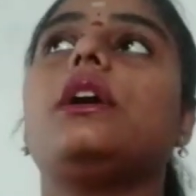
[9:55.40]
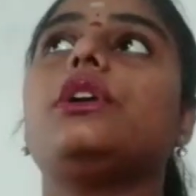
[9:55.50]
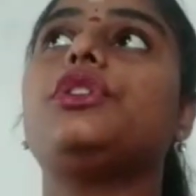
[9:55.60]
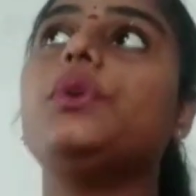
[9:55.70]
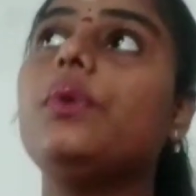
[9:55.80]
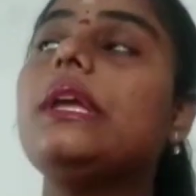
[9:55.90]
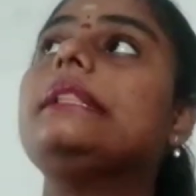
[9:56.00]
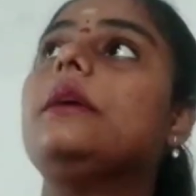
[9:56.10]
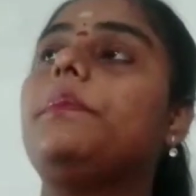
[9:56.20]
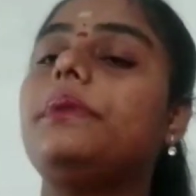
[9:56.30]
during
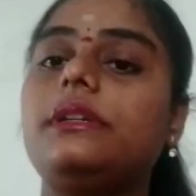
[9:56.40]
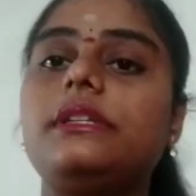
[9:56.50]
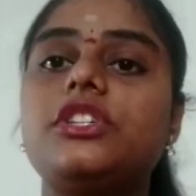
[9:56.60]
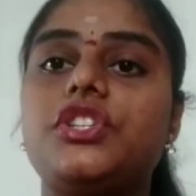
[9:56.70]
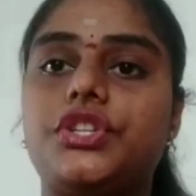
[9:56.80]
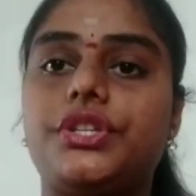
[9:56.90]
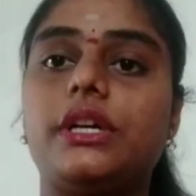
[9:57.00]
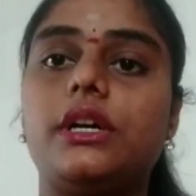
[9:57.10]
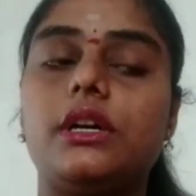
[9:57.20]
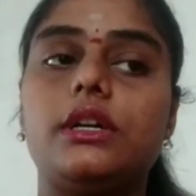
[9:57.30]
the British
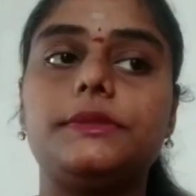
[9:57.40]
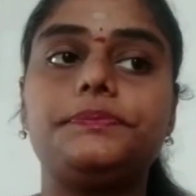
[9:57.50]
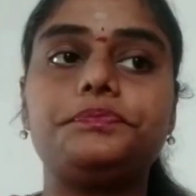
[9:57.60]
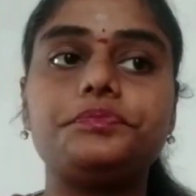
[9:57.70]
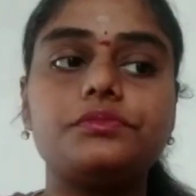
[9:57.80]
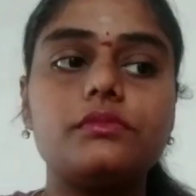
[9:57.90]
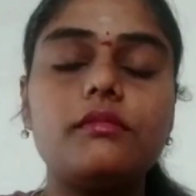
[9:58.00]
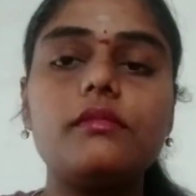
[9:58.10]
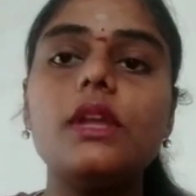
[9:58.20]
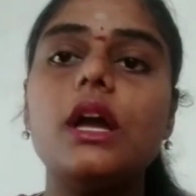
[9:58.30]

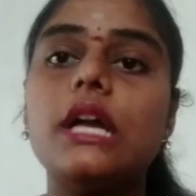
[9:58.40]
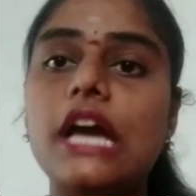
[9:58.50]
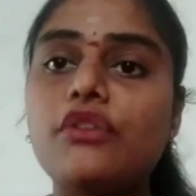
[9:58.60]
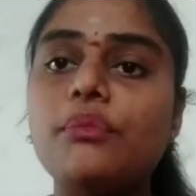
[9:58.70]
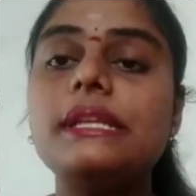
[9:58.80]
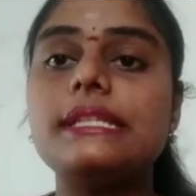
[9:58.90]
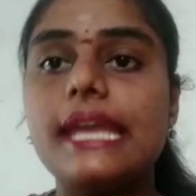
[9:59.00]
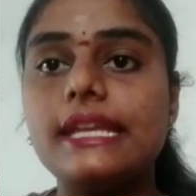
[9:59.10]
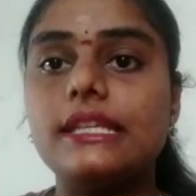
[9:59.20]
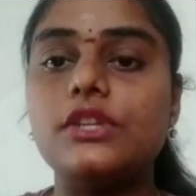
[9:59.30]
government
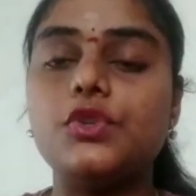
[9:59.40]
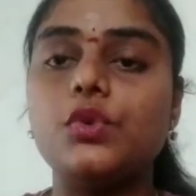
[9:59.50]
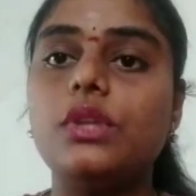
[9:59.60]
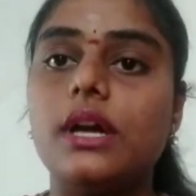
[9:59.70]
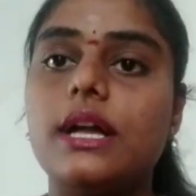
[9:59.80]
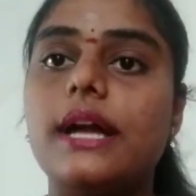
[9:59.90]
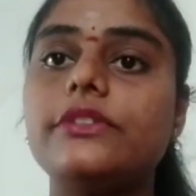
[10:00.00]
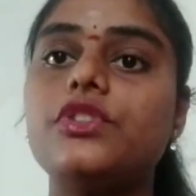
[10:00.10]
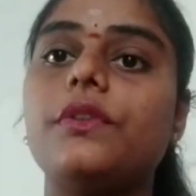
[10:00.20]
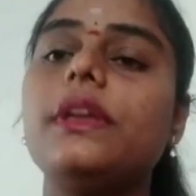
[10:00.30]
get into the
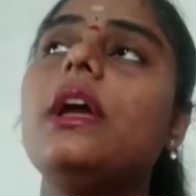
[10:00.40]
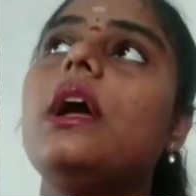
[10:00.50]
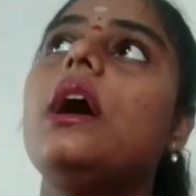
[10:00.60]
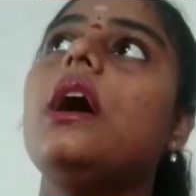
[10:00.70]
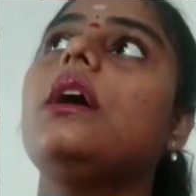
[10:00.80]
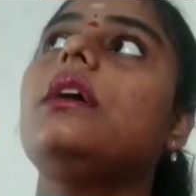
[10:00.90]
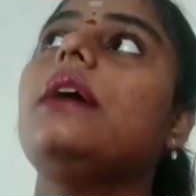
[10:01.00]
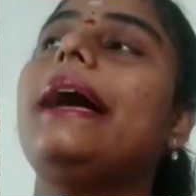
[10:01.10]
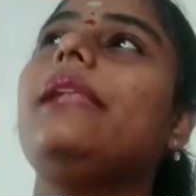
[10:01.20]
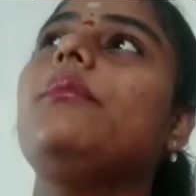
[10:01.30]
country,
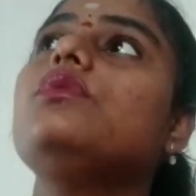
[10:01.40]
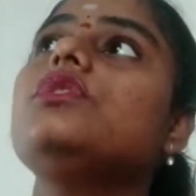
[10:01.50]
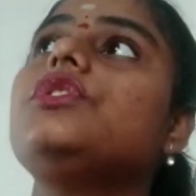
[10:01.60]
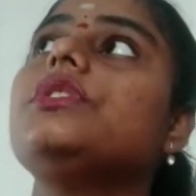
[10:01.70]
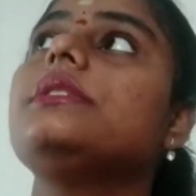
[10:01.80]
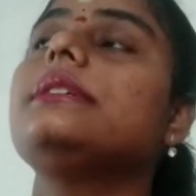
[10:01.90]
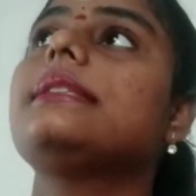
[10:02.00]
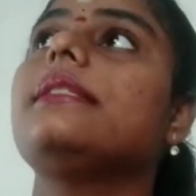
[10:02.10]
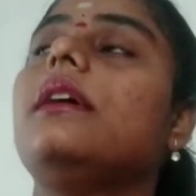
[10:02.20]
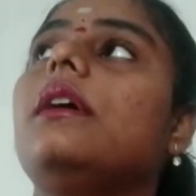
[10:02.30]
almost it is
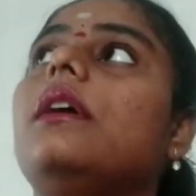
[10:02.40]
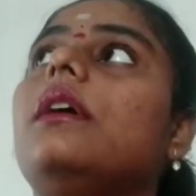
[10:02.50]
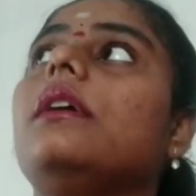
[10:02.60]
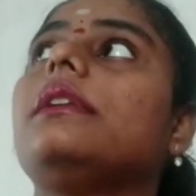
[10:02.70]
the